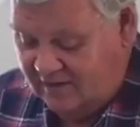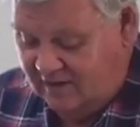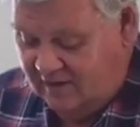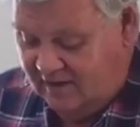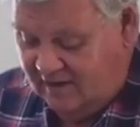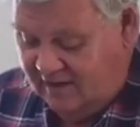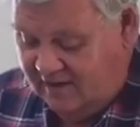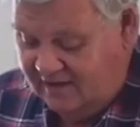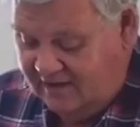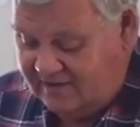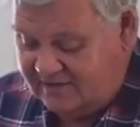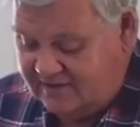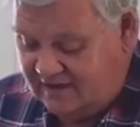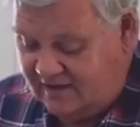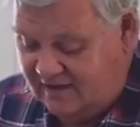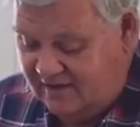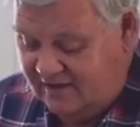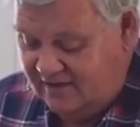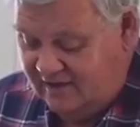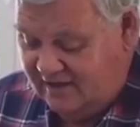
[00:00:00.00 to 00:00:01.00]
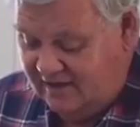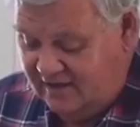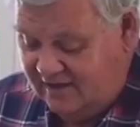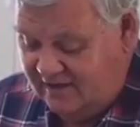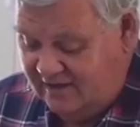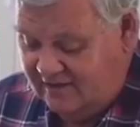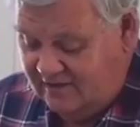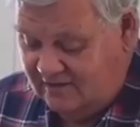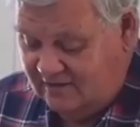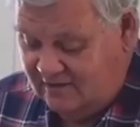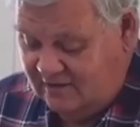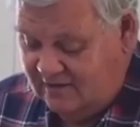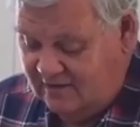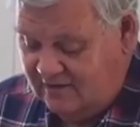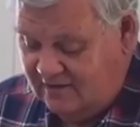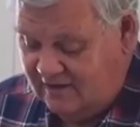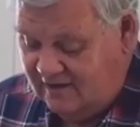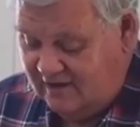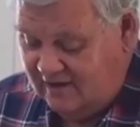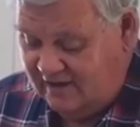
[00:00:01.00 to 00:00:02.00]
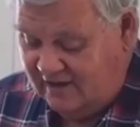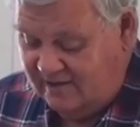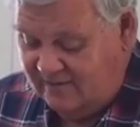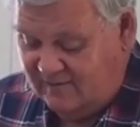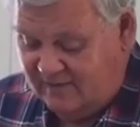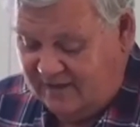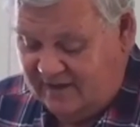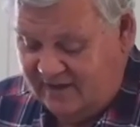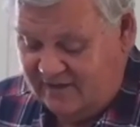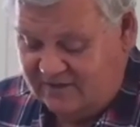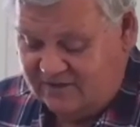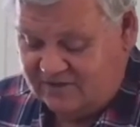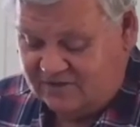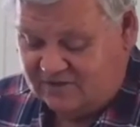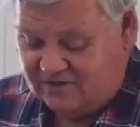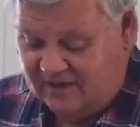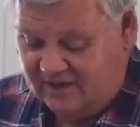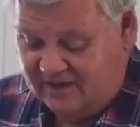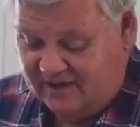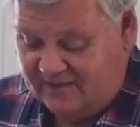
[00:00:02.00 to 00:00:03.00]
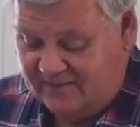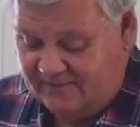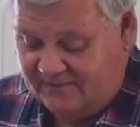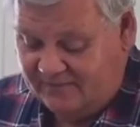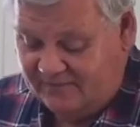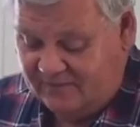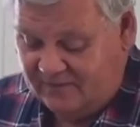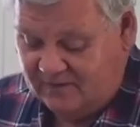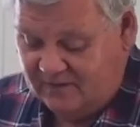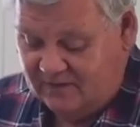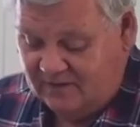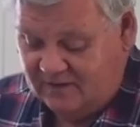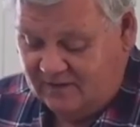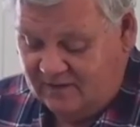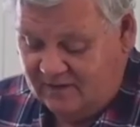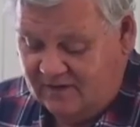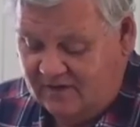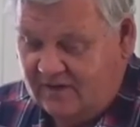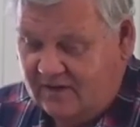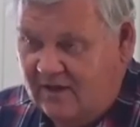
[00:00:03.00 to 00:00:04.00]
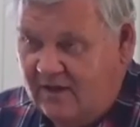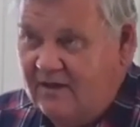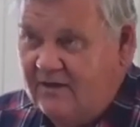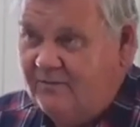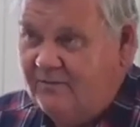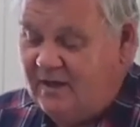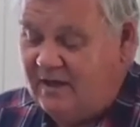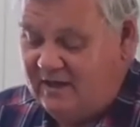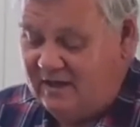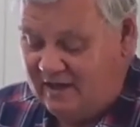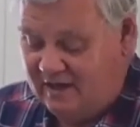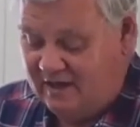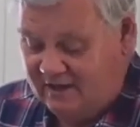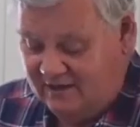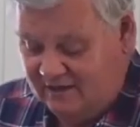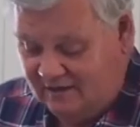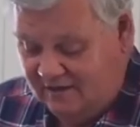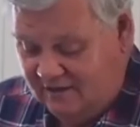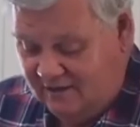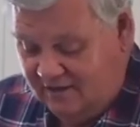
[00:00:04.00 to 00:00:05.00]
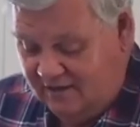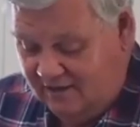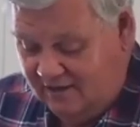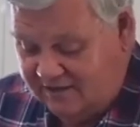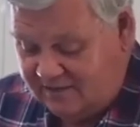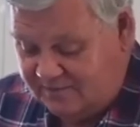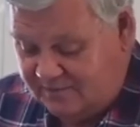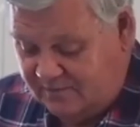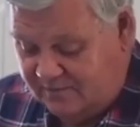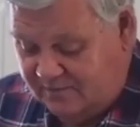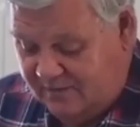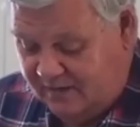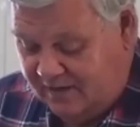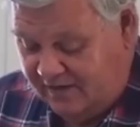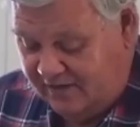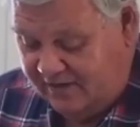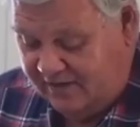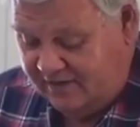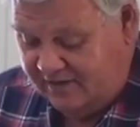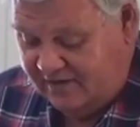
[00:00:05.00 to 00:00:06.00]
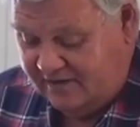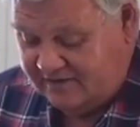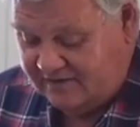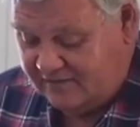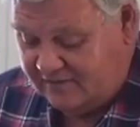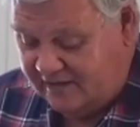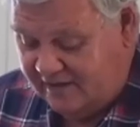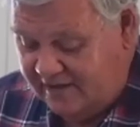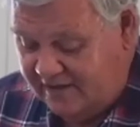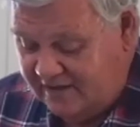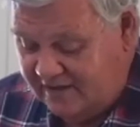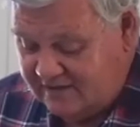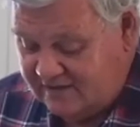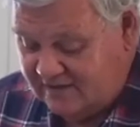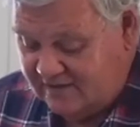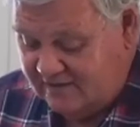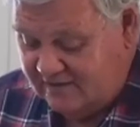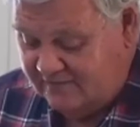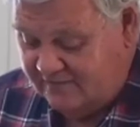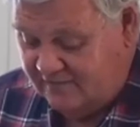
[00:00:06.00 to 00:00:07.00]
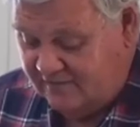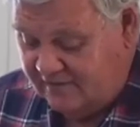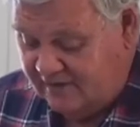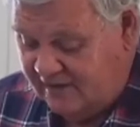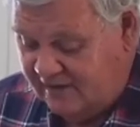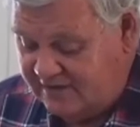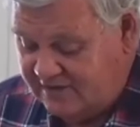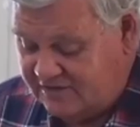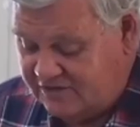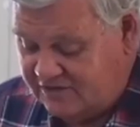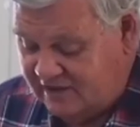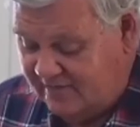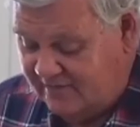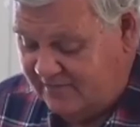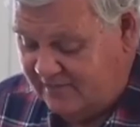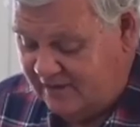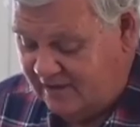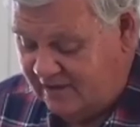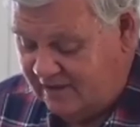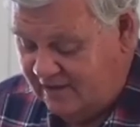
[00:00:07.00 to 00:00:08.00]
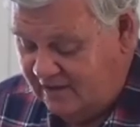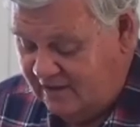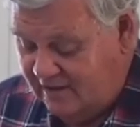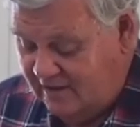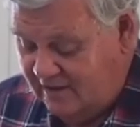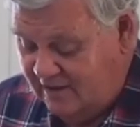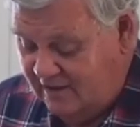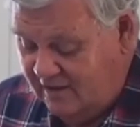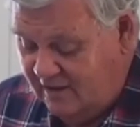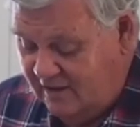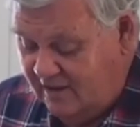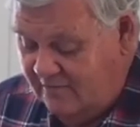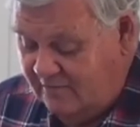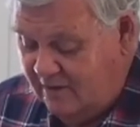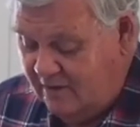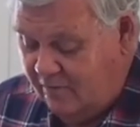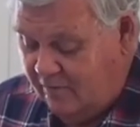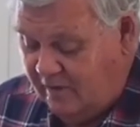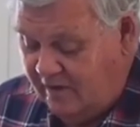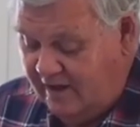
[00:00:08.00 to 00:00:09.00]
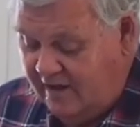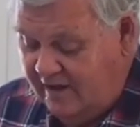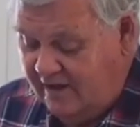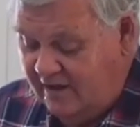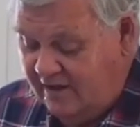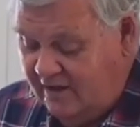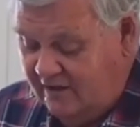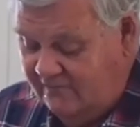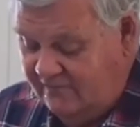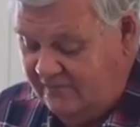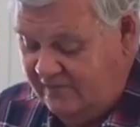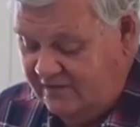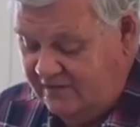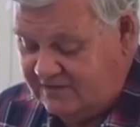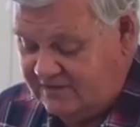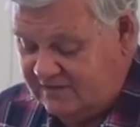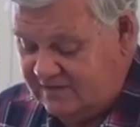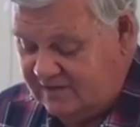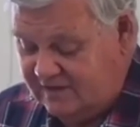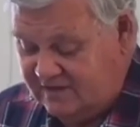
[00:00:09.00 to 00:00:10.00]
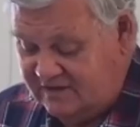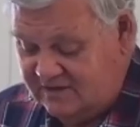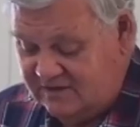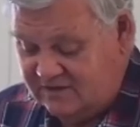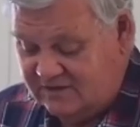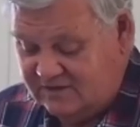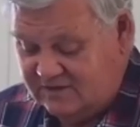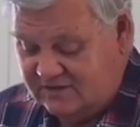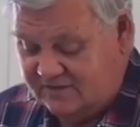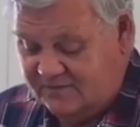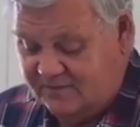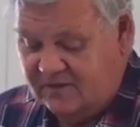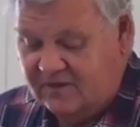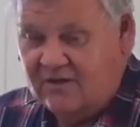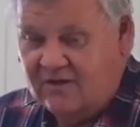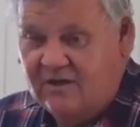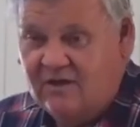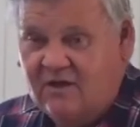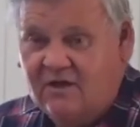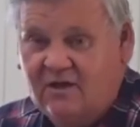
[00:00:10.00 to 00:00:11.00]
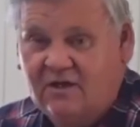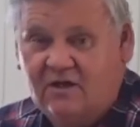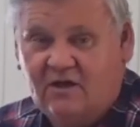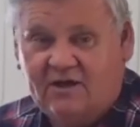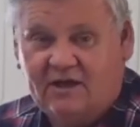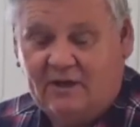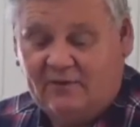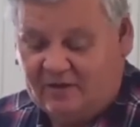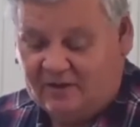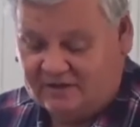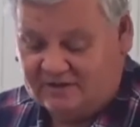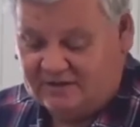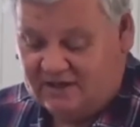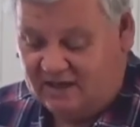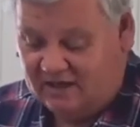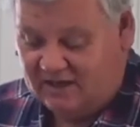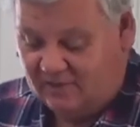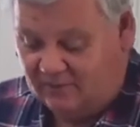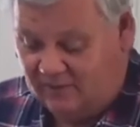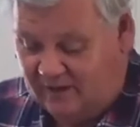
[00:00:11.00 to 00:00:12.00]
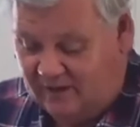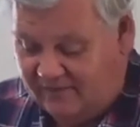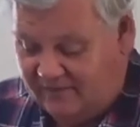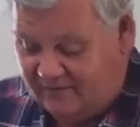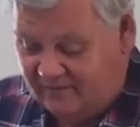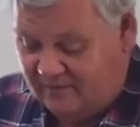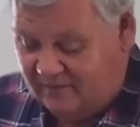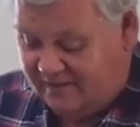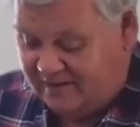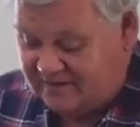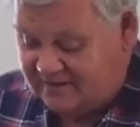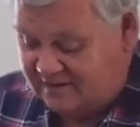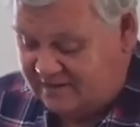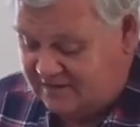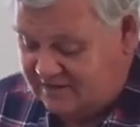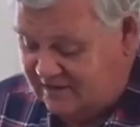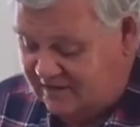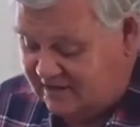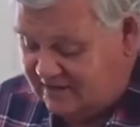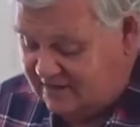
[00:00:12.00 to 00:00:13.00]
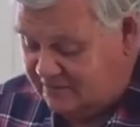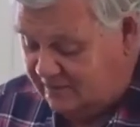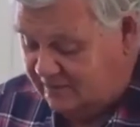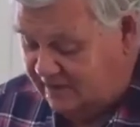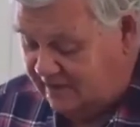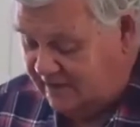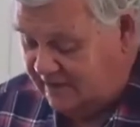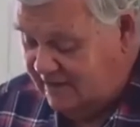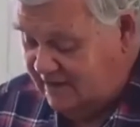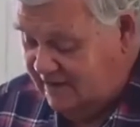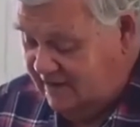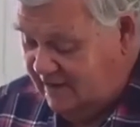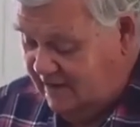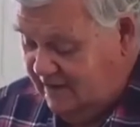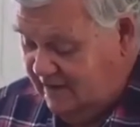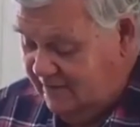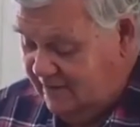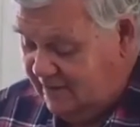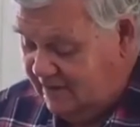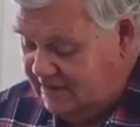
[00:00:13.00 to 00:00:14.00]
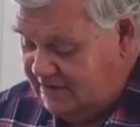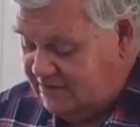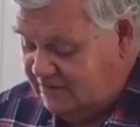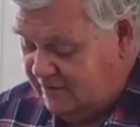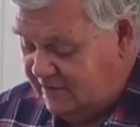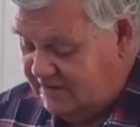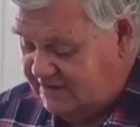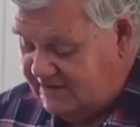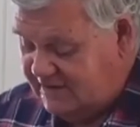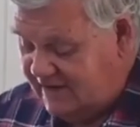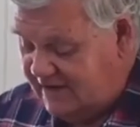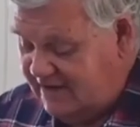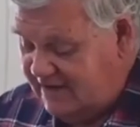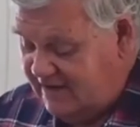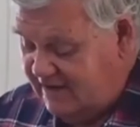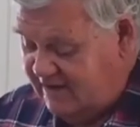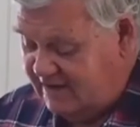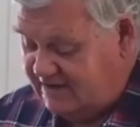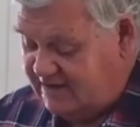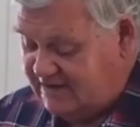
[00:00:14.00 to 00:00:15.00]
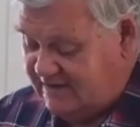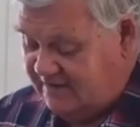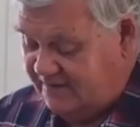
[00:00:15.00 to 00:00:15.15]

And in so doing, they lead many astray. Peter is preparing his readers for the next chapter. Beware of false teachers. Now, I don't want to take away from the message next week, but I just want to say this,